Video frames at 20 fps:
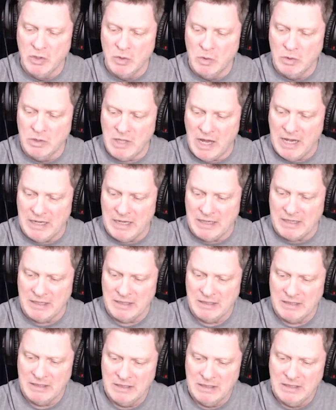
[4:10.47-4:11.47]
like
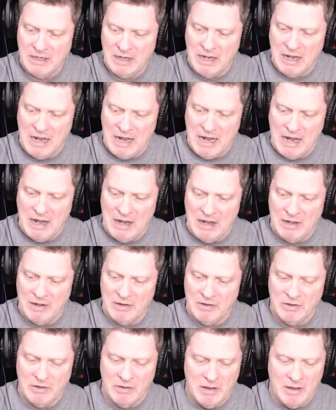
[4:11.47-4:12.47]

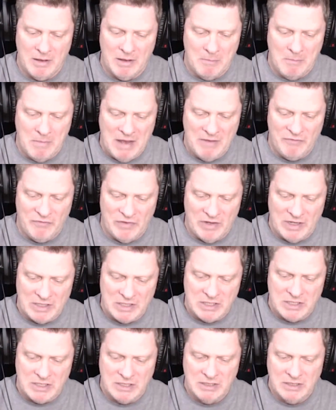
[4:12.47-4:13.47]

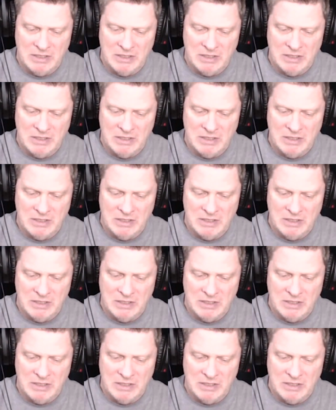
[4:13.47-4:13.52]
Memphis